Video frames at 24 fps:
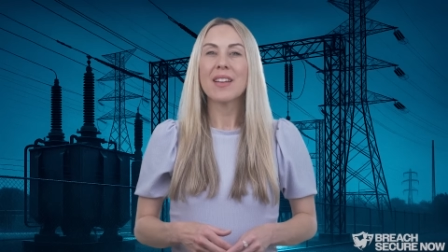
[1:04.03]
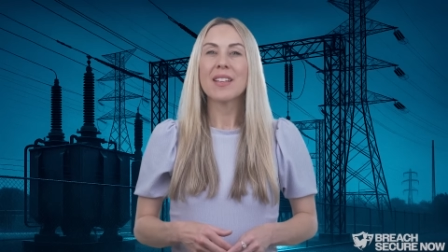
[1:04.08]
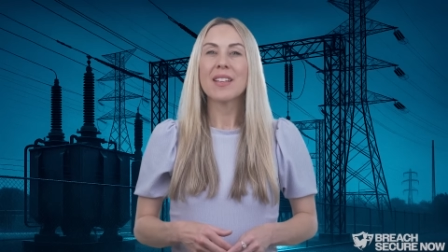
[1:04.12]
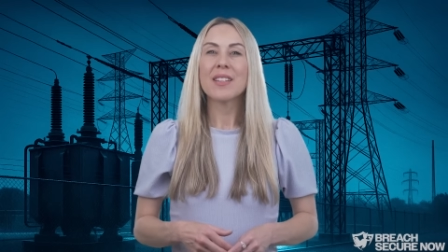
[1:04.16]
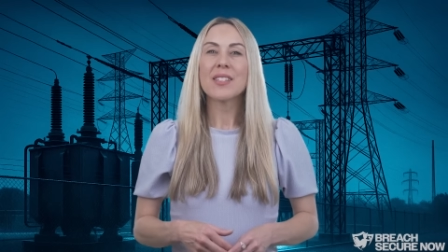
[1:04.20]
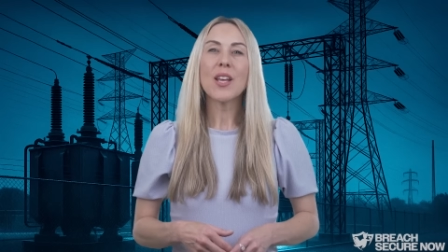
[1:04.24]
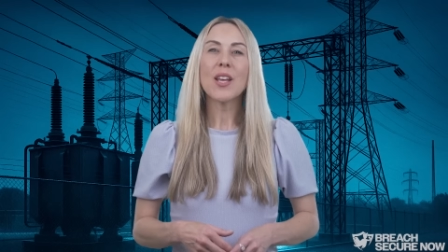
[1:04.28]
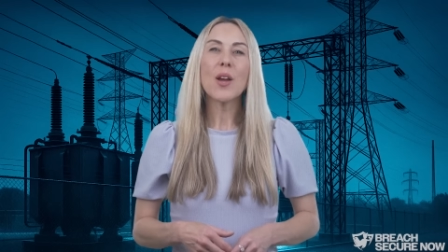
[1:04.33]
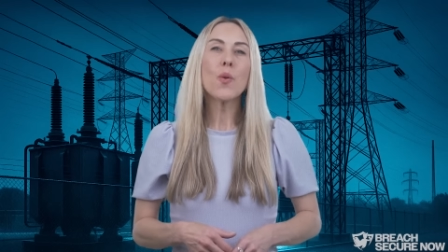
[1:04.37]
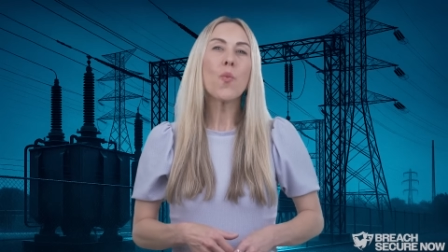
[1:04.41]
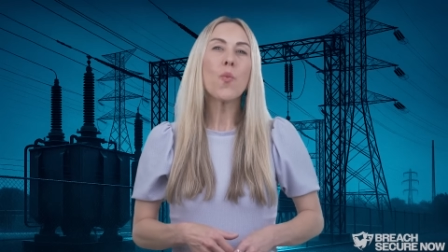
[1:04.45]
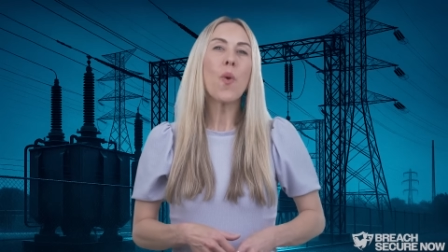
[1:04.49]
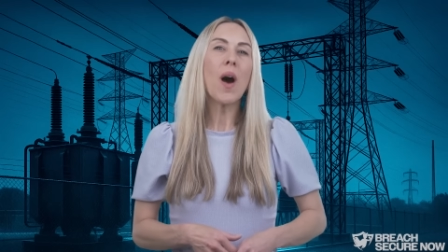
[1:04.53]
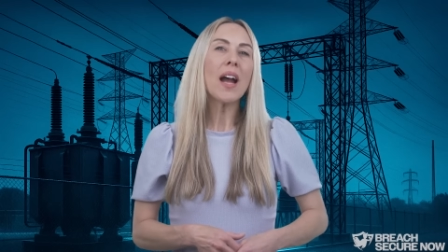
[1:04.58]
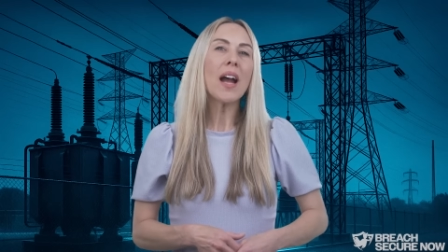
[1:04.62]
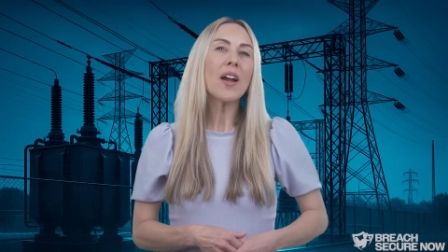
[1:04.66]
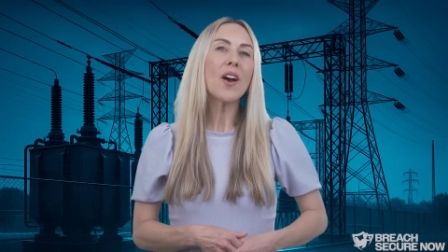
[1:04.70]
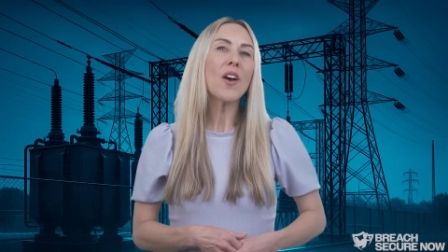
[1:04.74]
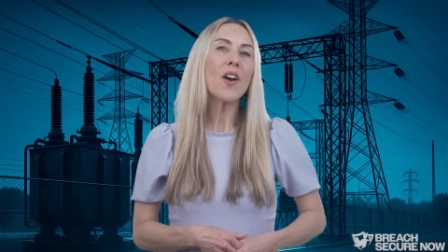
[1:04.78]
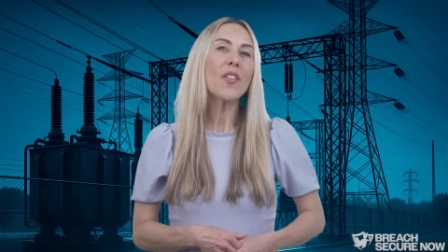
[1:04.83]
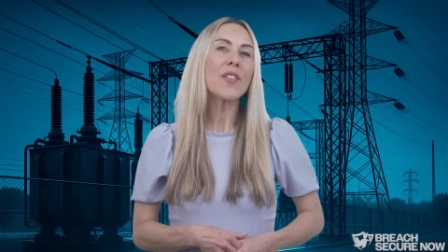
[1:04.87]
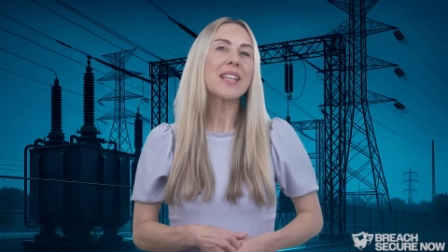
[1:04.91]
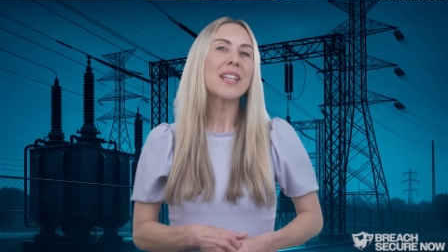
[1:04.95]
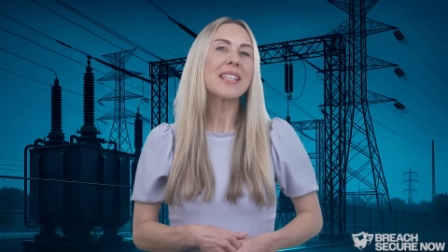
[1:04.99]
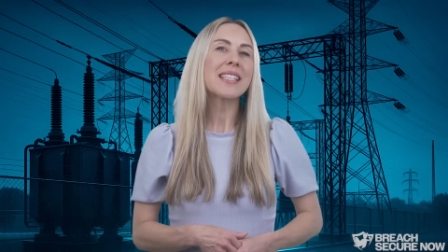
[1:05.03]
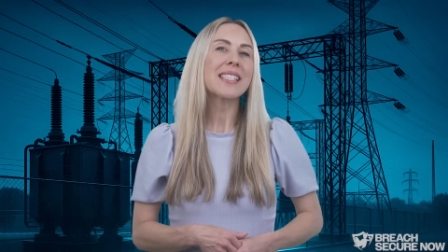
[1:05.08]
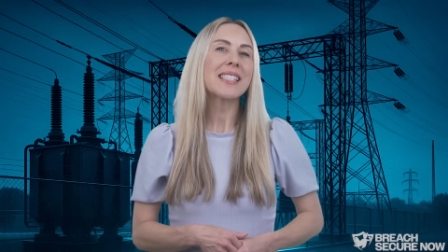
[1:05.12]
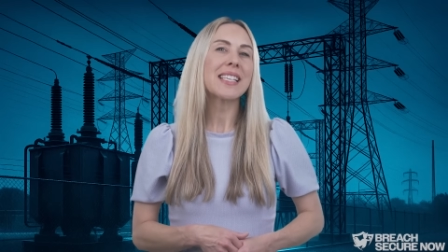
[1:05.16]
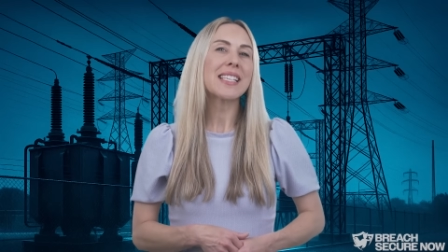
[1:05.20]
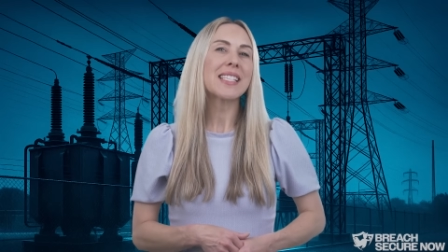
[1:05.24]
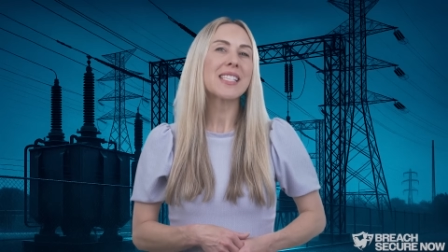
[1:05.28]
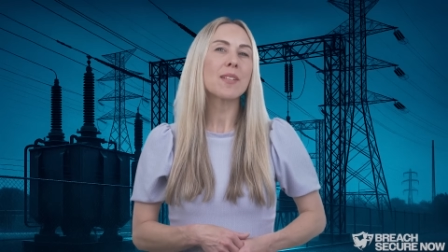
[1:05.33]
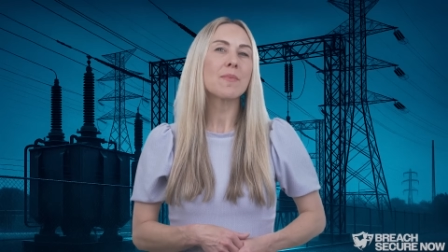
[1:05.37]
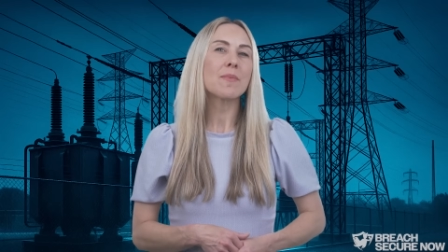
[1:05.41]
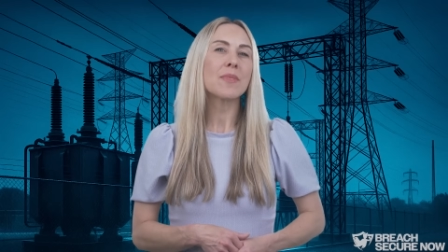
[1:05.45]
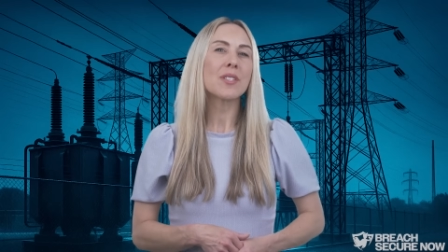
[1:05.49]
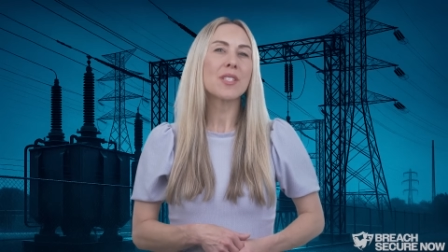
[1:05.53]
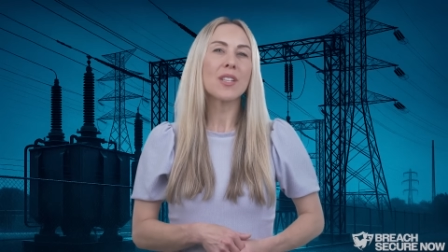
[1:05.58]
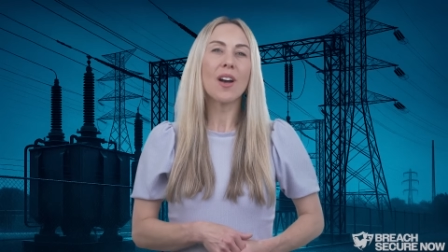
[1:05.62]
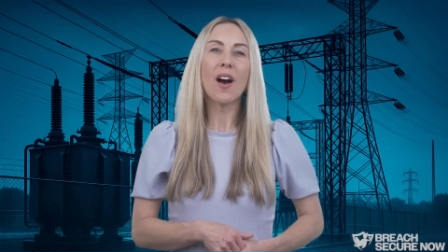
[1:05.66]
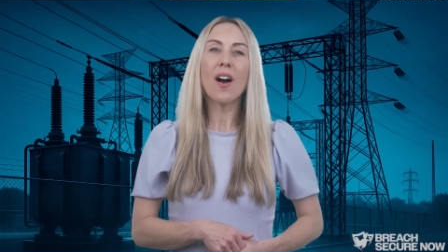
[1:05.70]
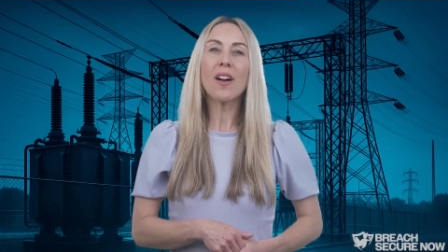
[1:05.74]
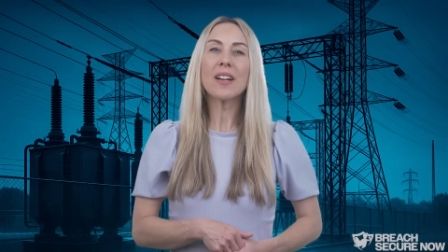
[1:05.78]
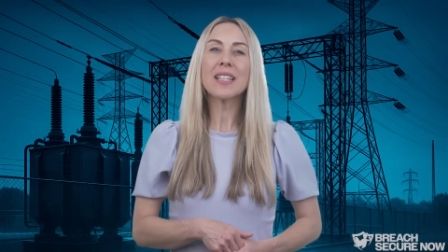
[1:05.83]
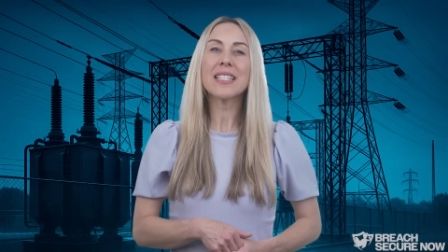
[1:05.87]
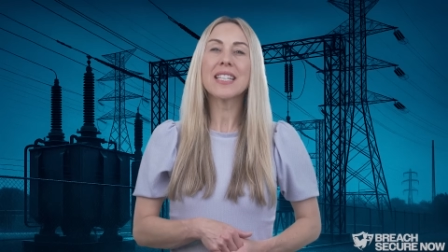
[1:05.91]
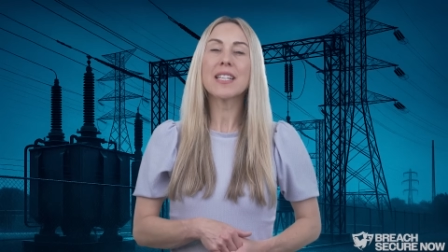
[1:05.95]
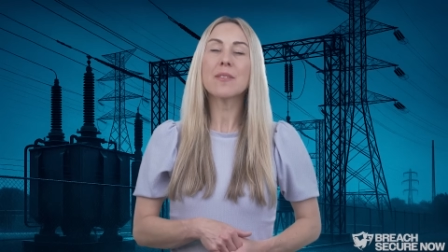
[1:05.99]
So, why are these systems
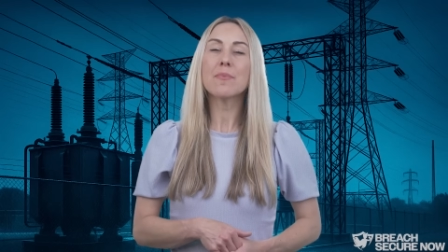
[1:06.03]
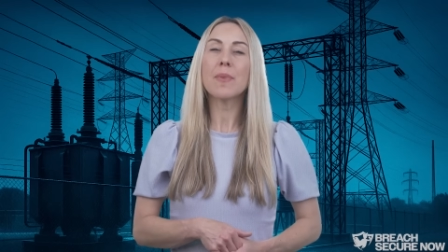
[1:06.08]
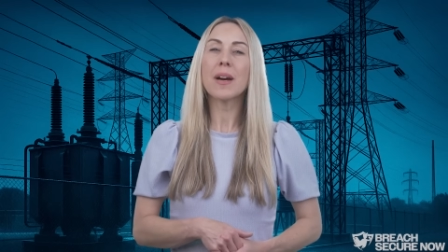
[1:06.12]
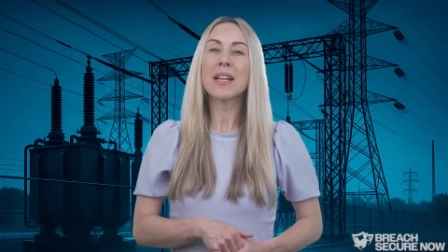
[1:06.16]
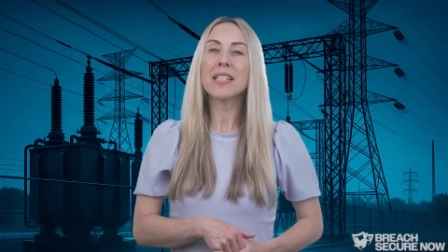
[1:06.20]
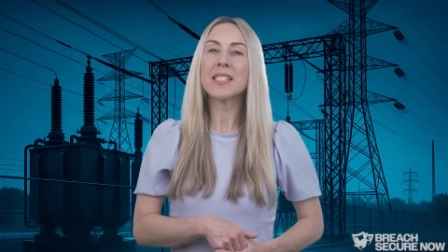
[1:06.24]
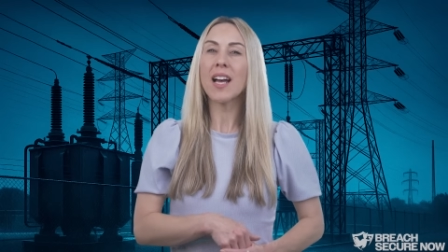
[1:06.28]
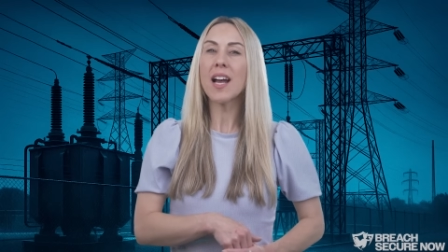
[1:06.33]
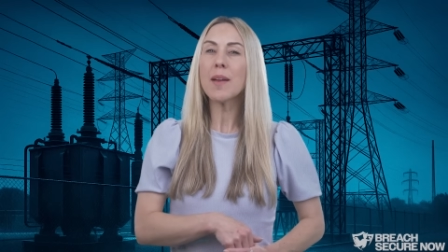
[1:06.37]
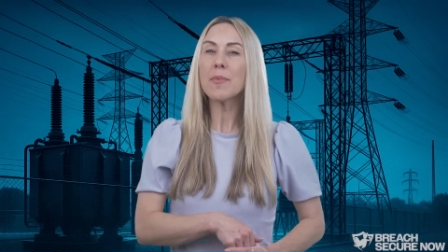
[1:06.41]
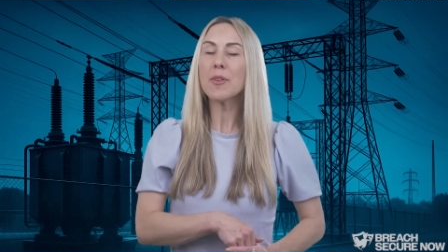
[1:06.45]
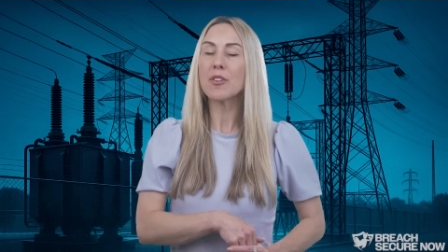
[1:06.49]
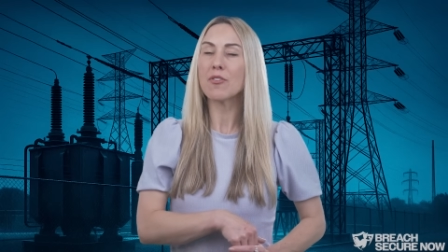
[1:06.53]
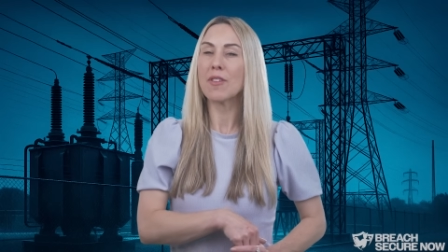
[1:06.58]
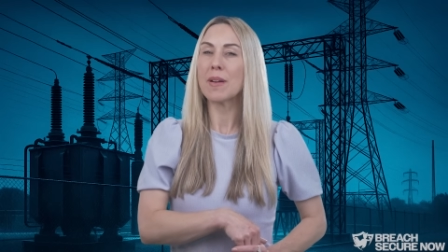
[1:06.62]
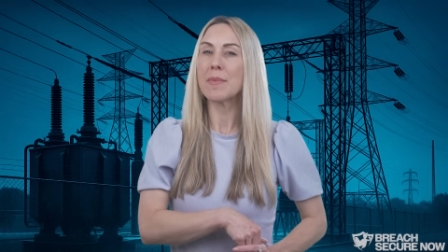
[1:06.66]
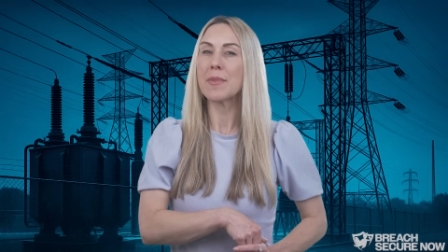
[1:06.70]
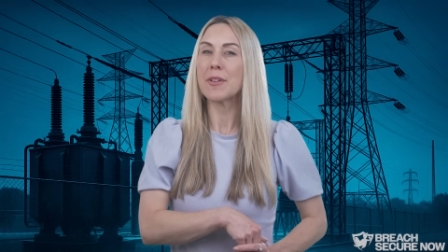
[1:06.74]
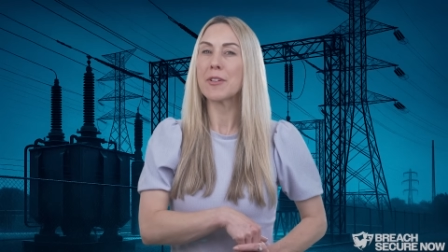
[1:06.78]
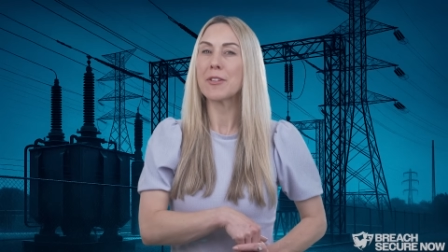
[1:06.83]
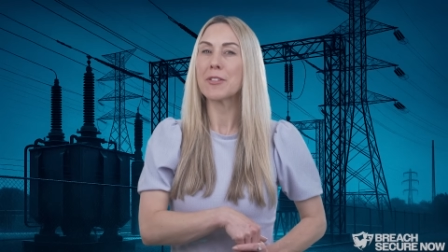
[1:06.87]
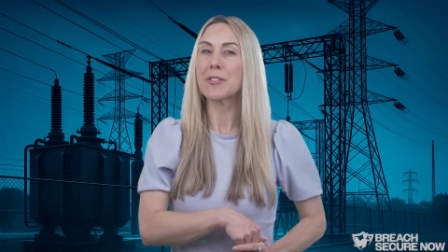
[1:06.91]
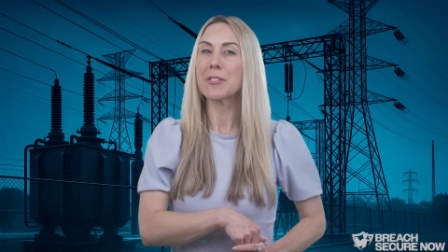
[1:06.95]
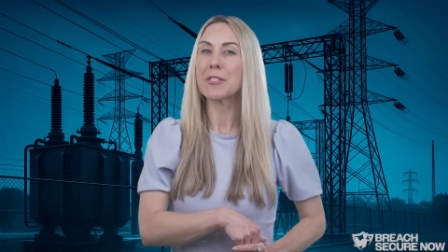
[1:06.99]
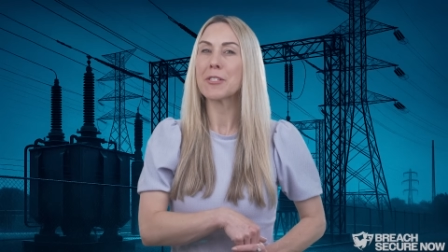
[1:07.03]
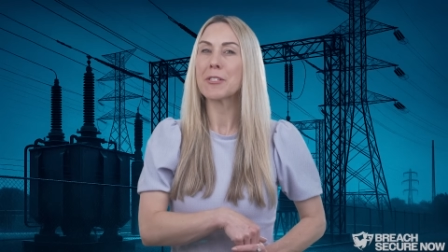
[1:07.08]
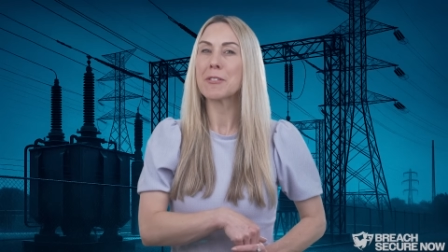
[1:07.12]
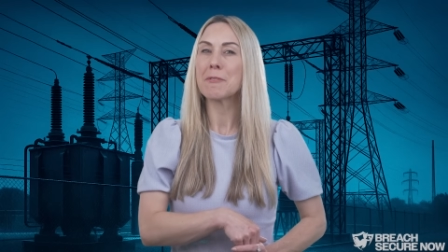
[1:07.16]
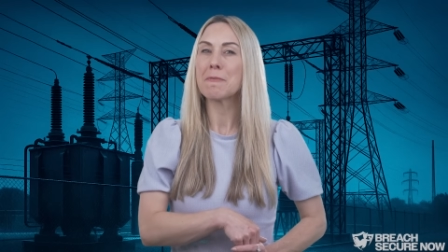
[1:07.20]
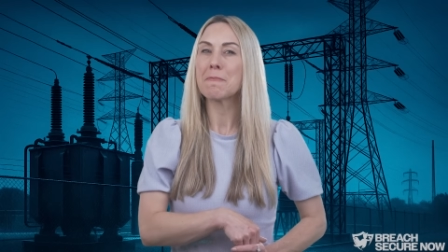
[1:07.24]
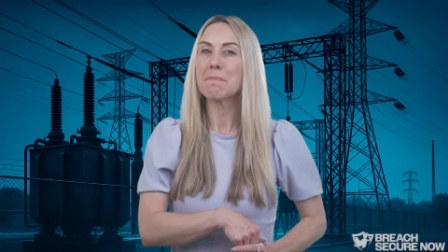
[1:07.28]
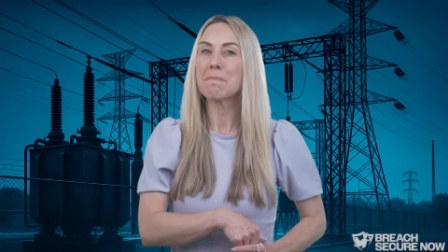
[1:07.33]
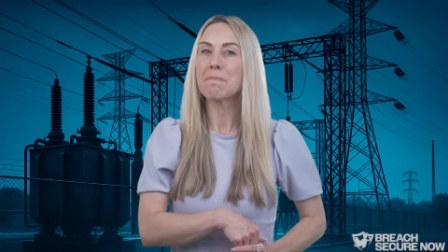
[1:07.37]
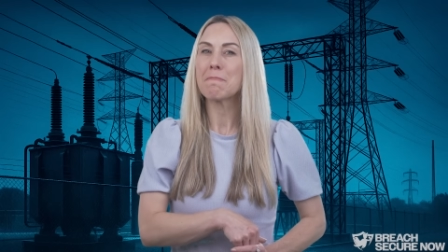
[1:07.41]
targeted by cybercriminals?